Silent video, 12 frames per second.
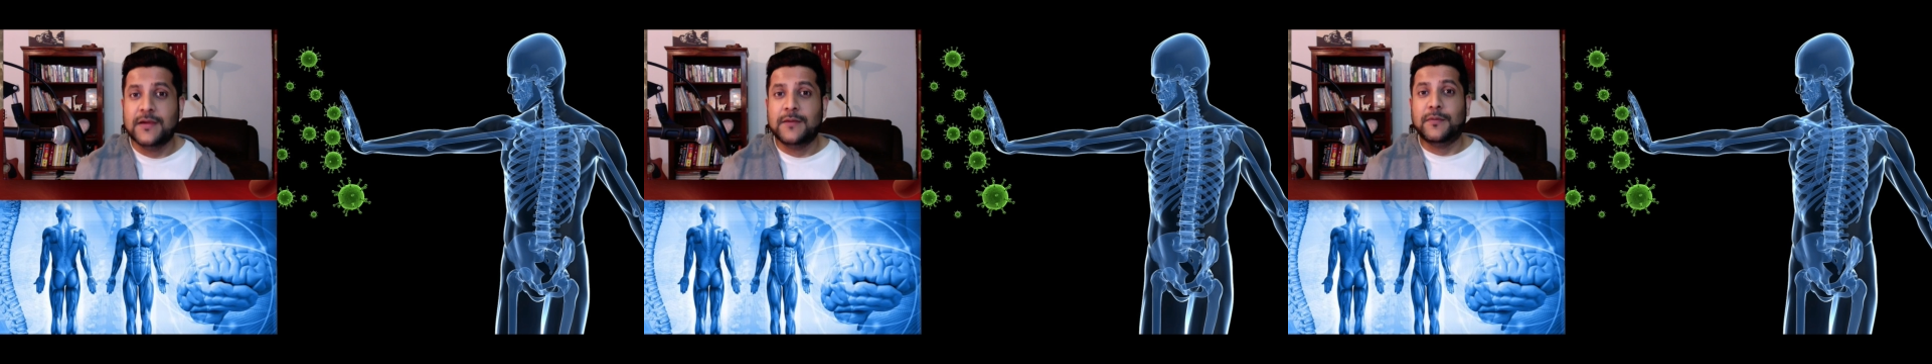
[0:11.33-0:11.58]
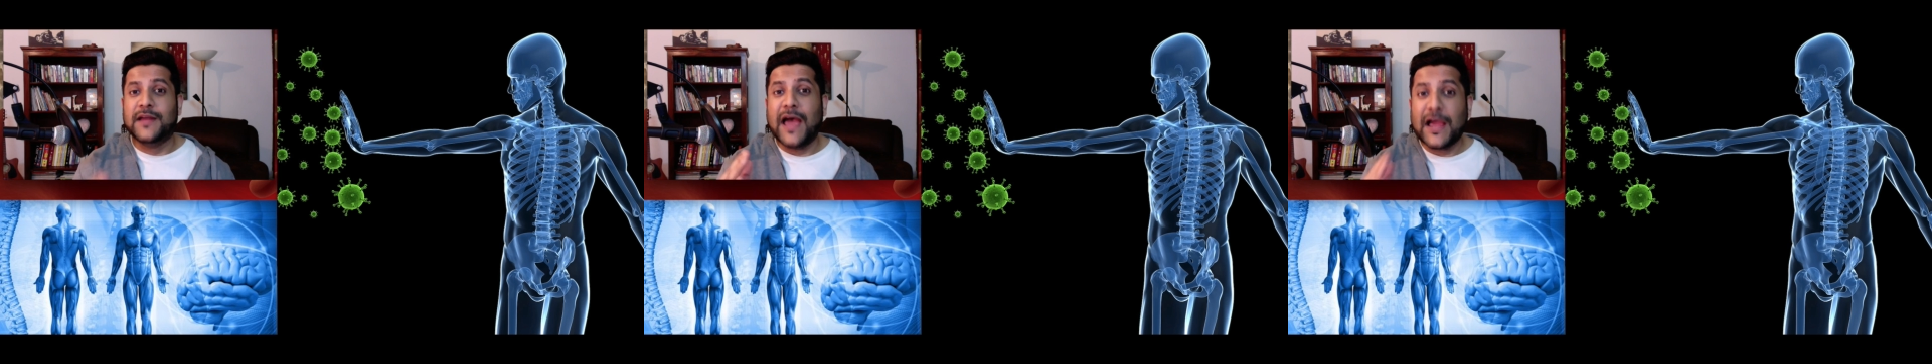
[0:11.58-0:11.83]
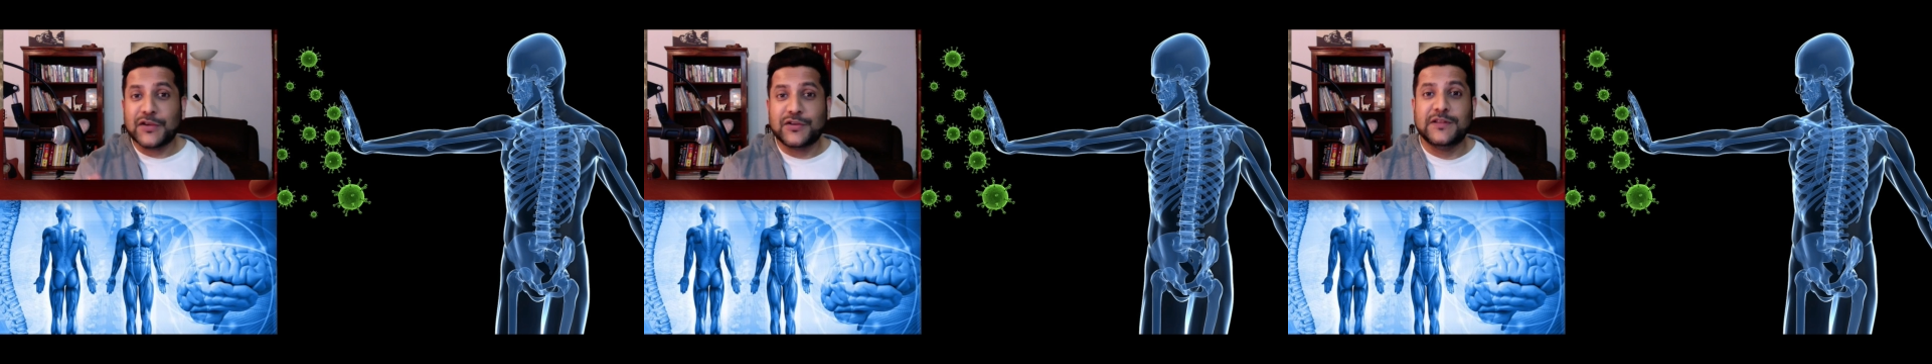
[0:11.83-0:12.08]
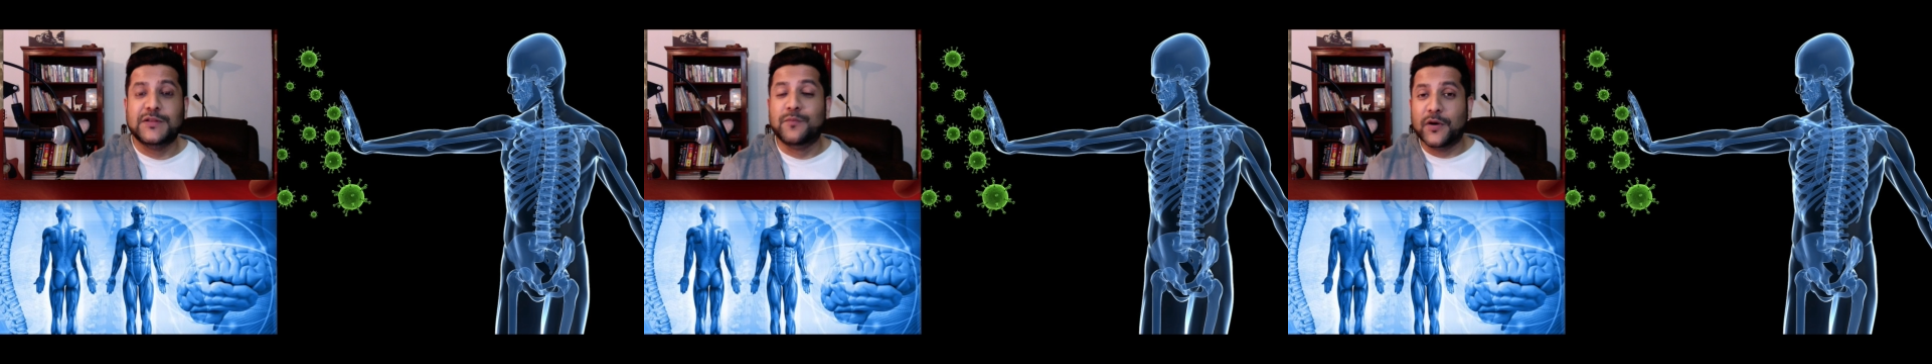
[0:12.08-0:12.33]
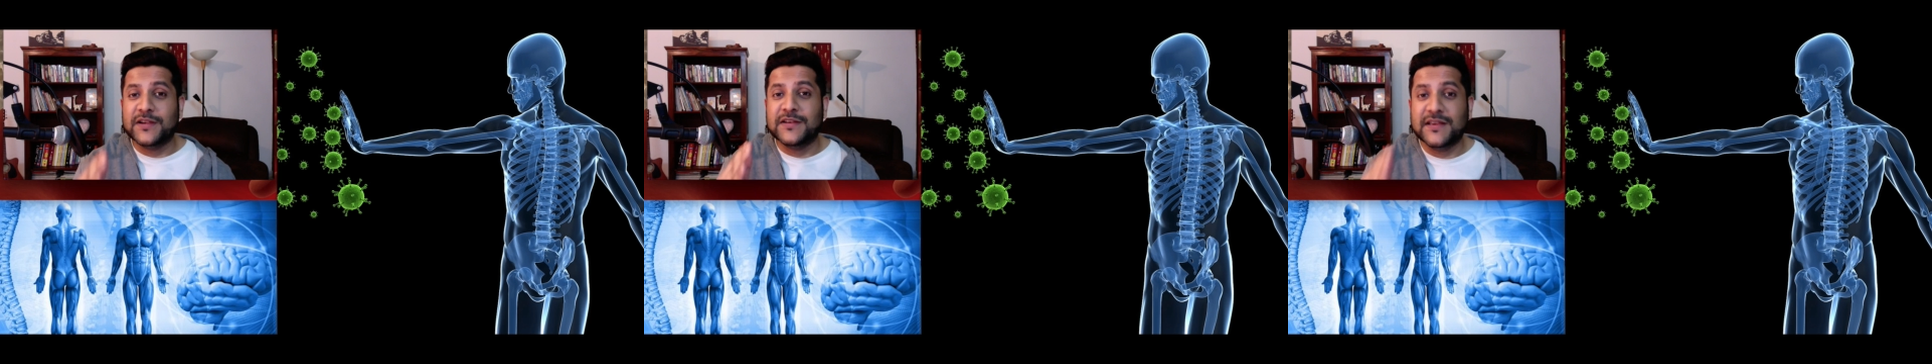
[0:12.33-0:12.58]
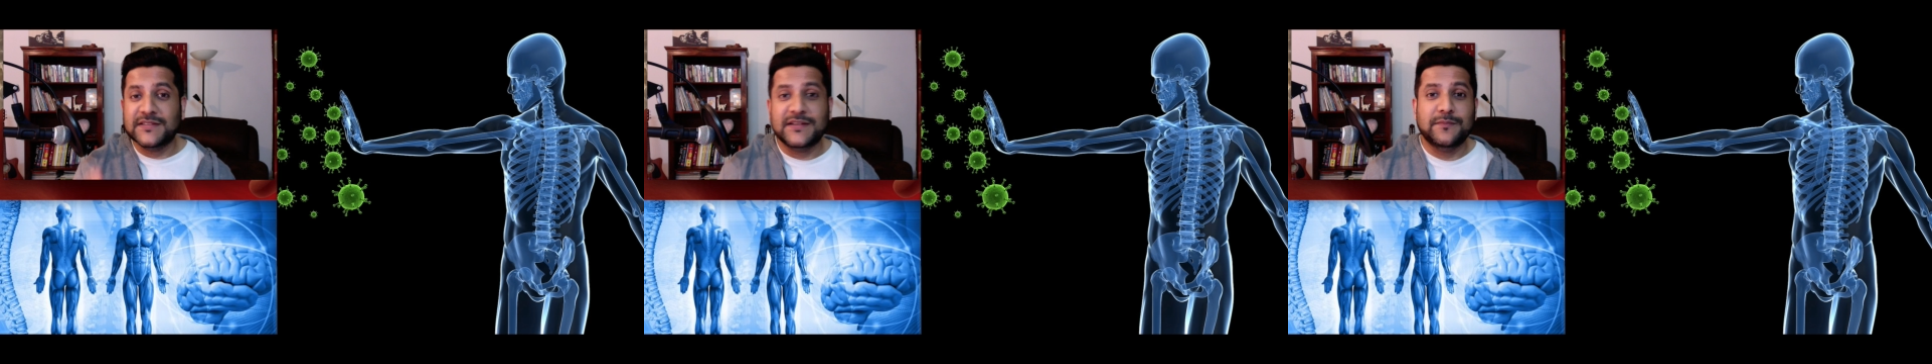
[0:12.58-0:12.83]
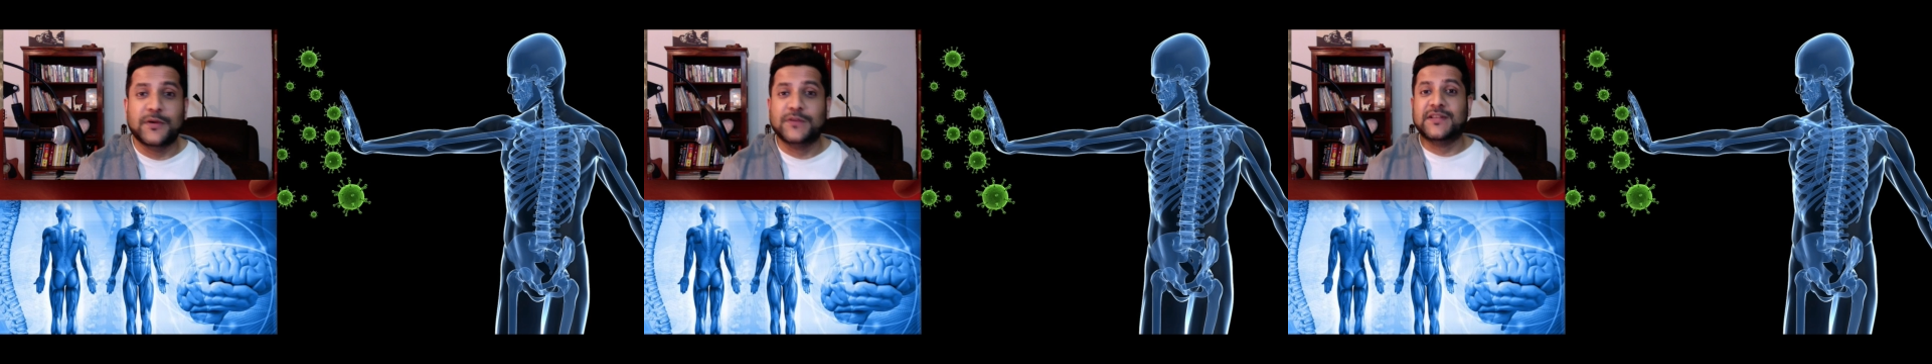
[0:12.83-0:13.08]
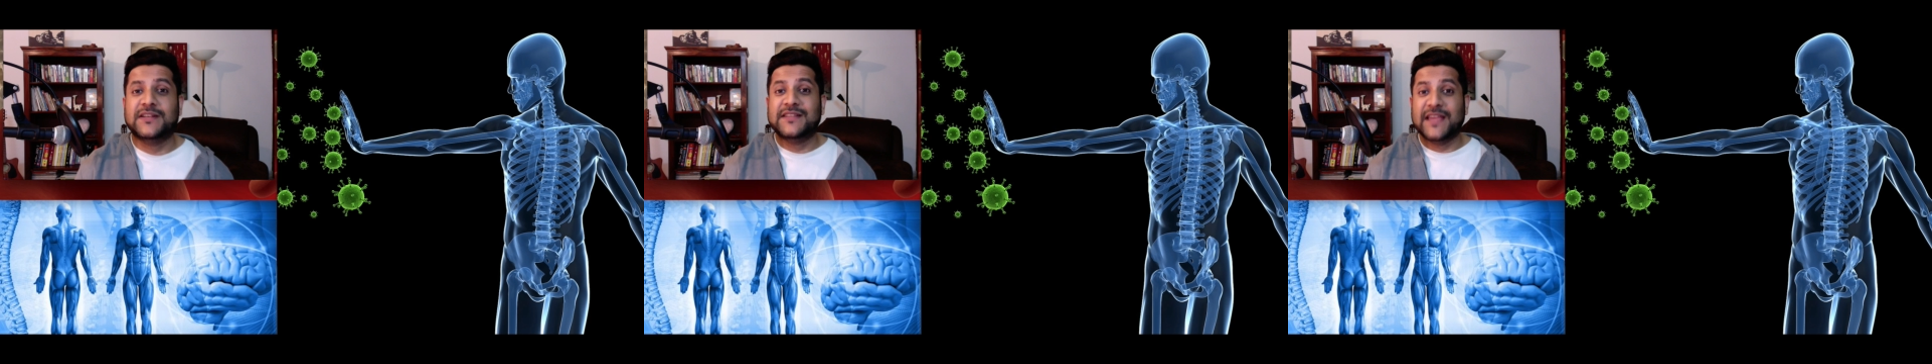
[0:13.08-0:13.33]
but actually the body does it because
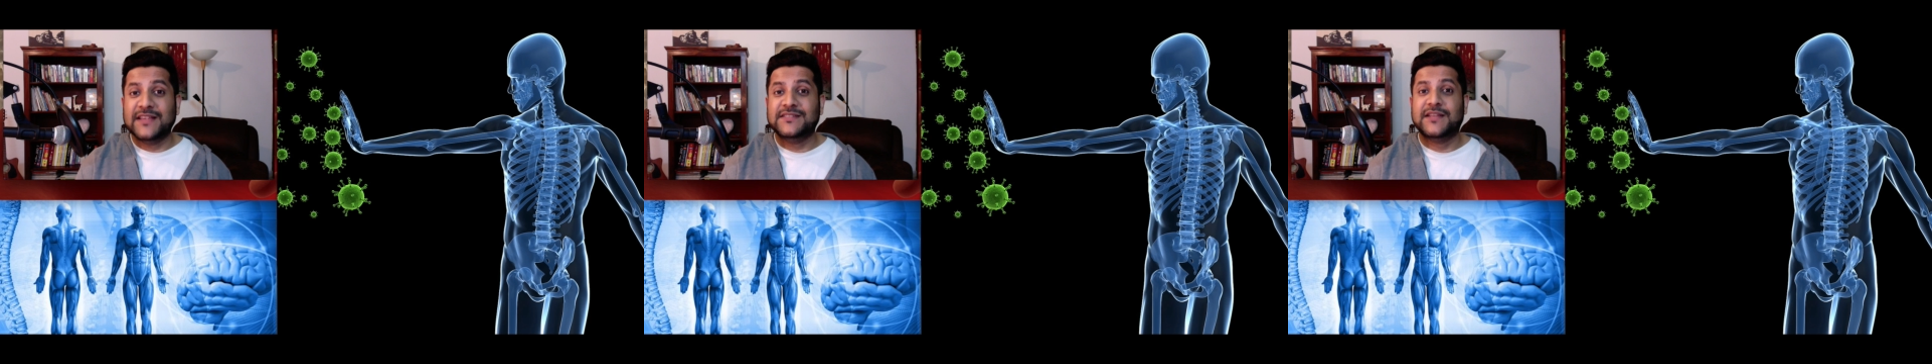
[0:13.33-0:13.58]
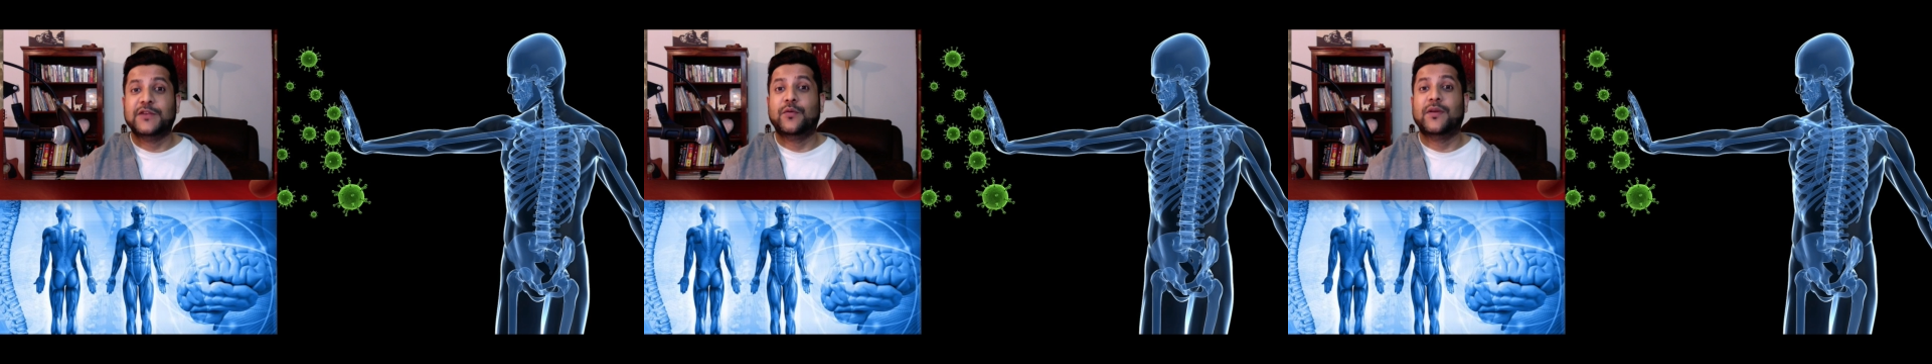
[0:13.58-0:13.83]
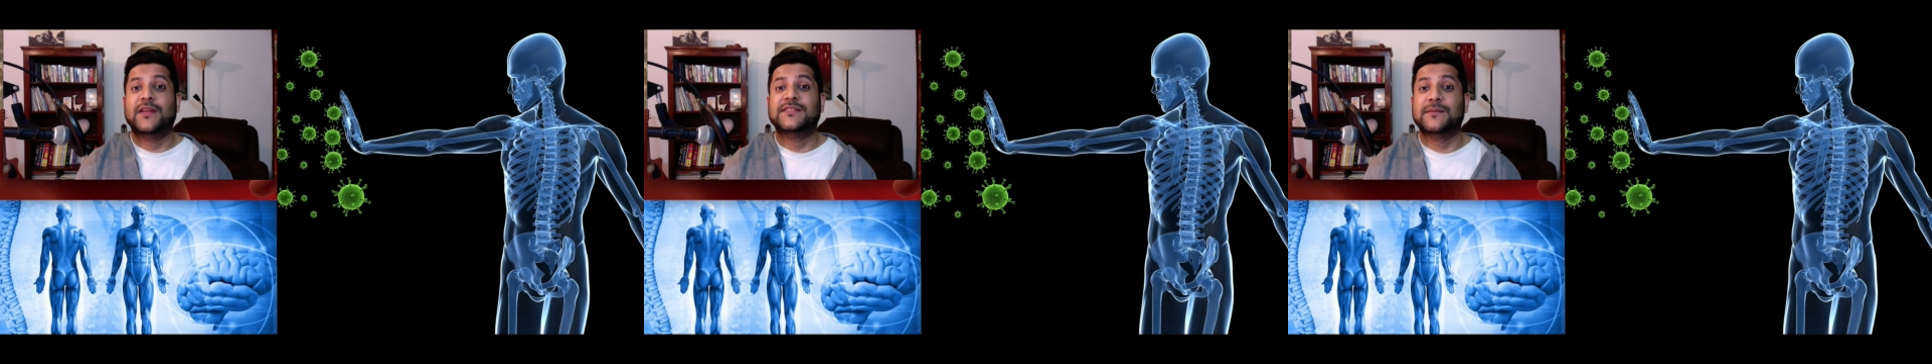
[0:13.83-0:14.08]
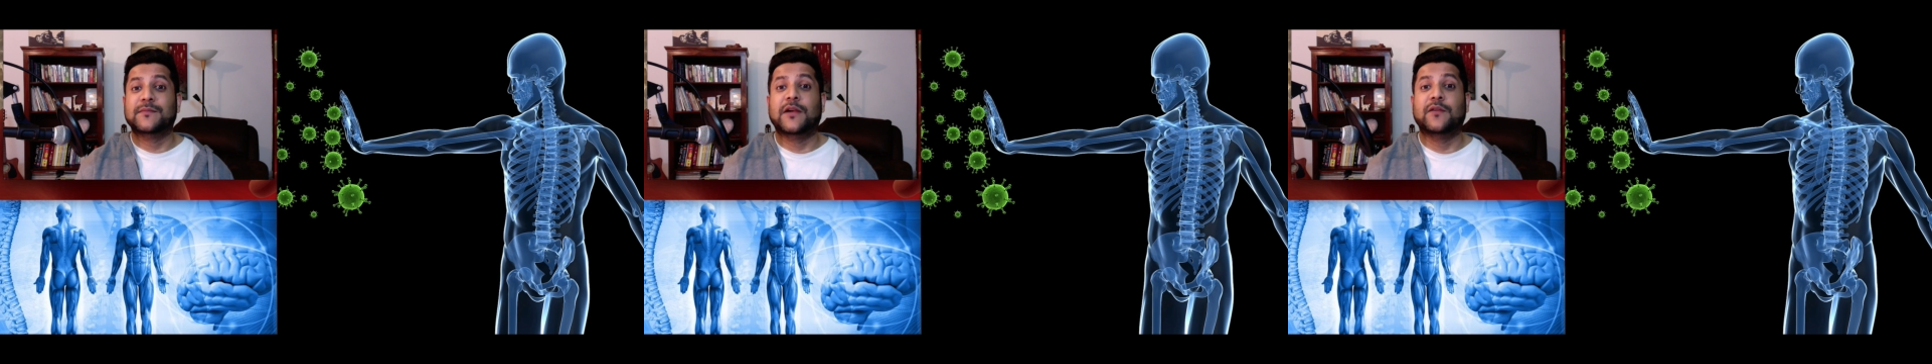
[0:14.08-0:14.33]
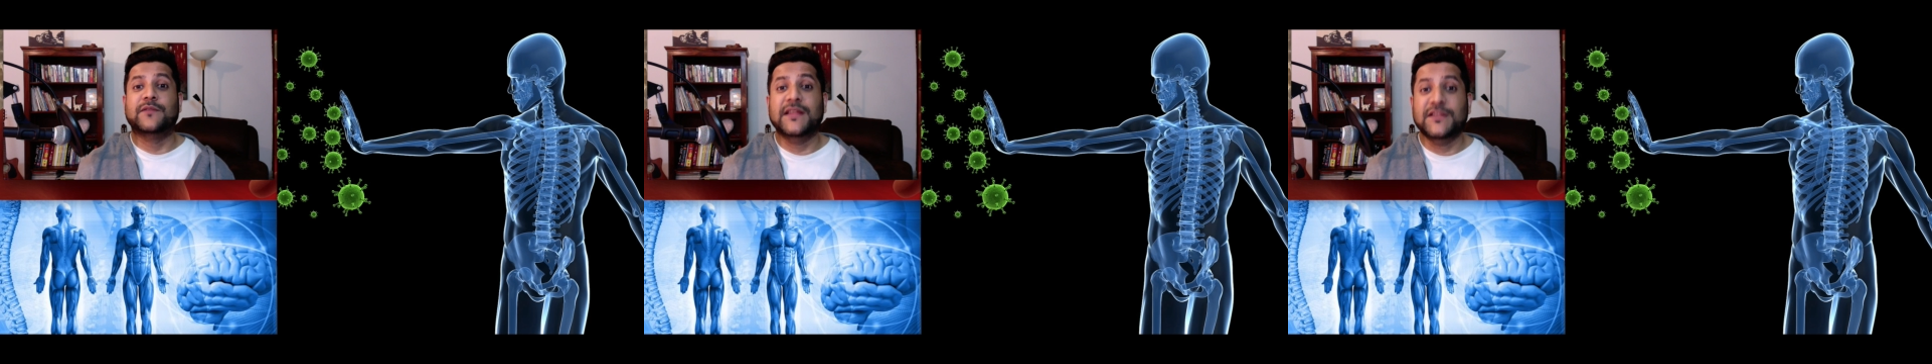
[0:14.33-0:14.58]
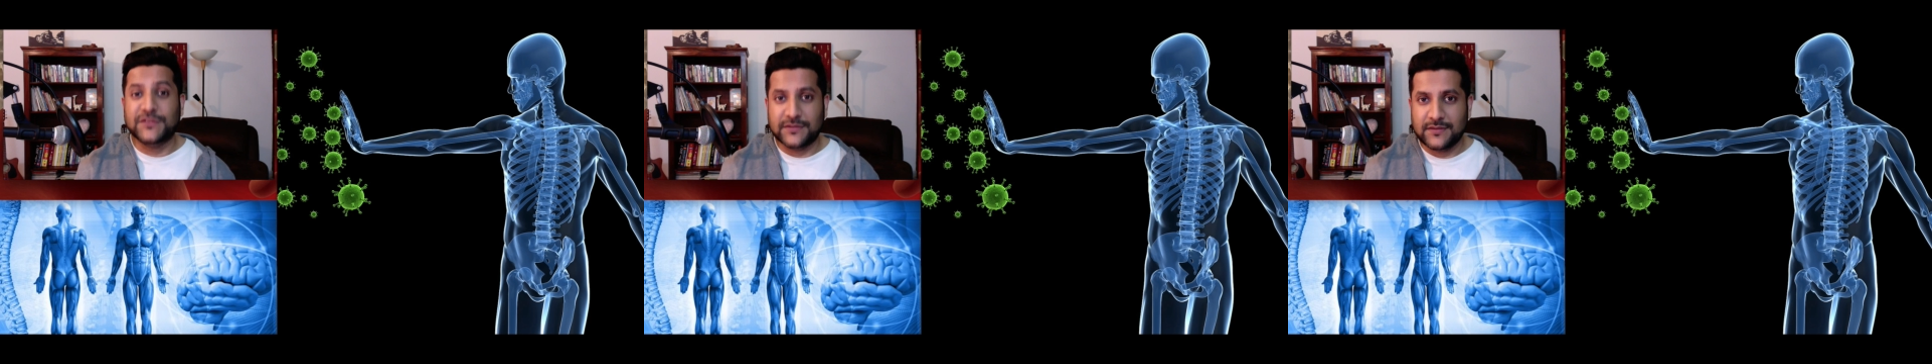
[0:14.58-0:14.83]
it thinks that you are in some kind of danger.